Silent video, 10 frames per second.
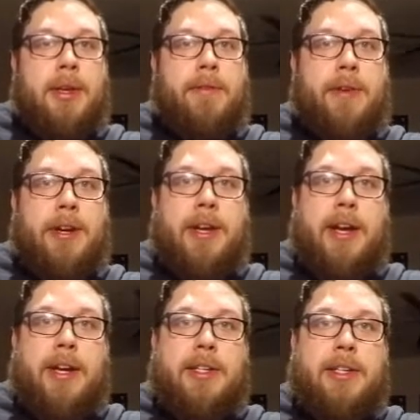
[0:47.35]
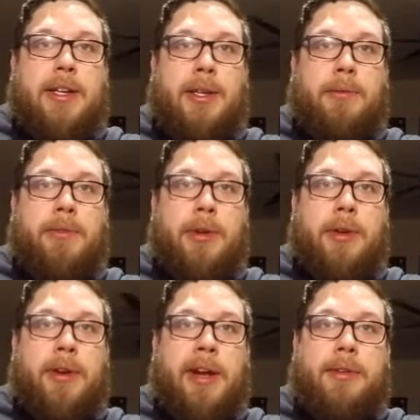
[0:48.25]
Very high detailed
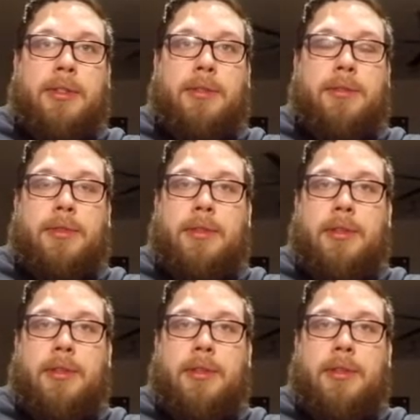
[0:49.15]
photographs of